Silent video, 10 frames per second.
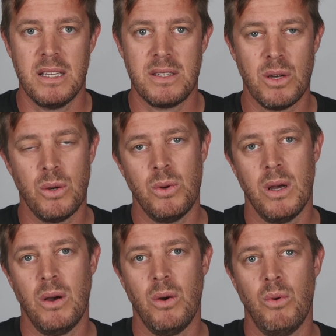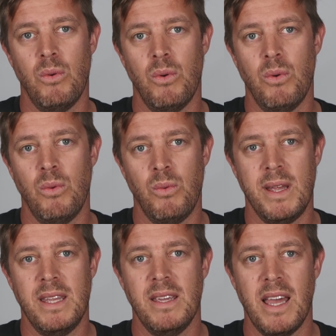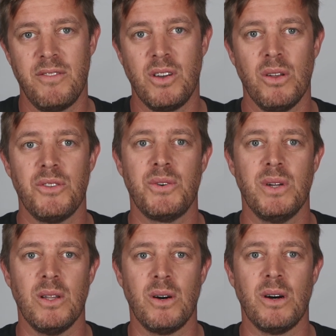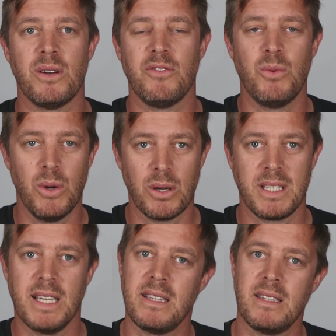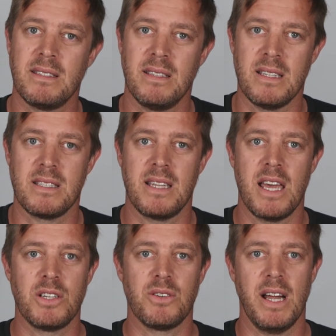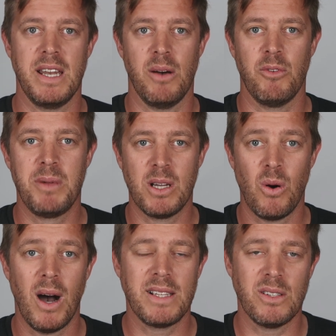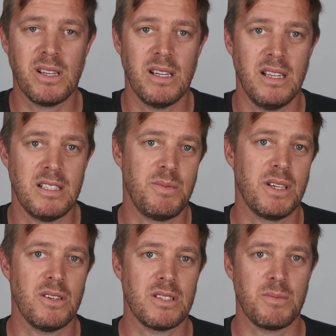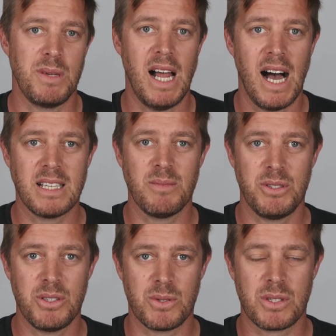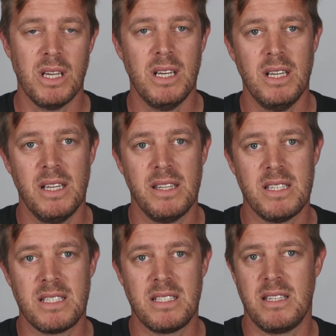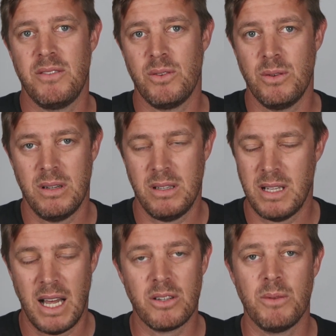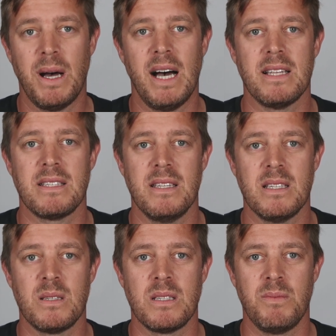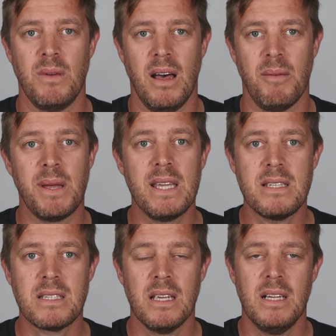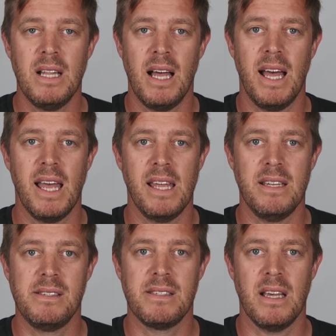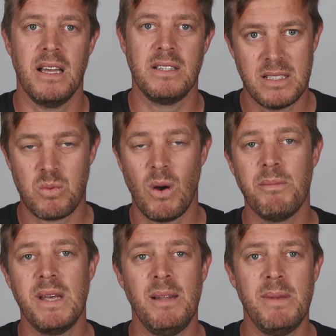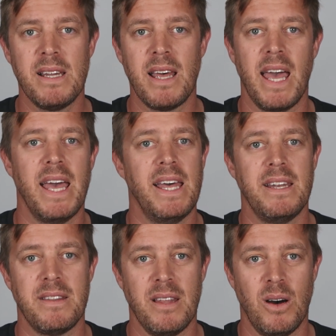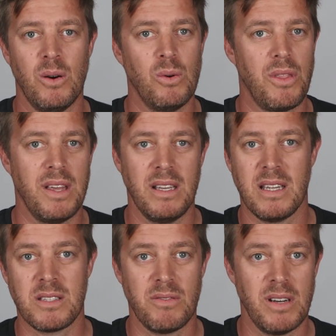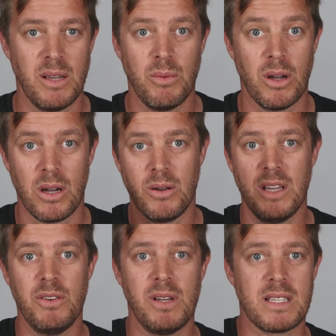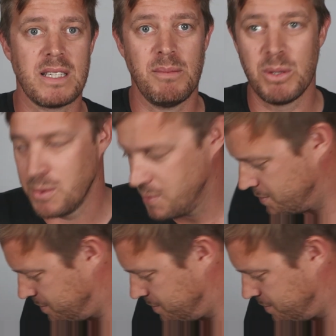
So we have gone through a lot of work to get to this stage right now. We've been quiet on it, and it's because it's been hard to produce. There's several hundred parts in this piece, and just 1 millimeter, and the whole thing doesn't really work. I'll give you an example.